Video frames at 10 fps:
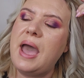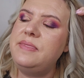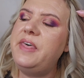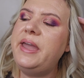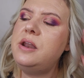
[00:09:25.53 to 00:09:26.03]

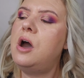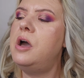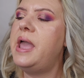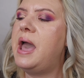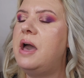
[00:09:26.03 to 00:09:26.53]
And then
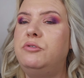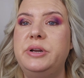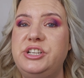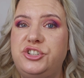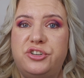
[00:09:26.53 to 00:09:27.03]
I have
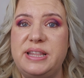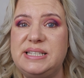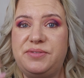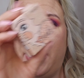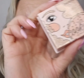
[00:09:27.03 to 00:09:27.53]
wanted to try
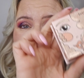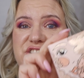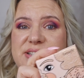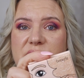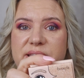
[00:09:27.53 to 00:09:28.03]
this for
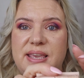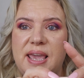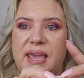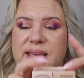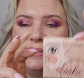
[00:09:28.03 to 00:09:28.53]
ages, like
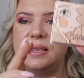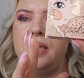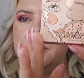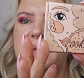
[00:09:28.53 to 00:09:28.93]
years,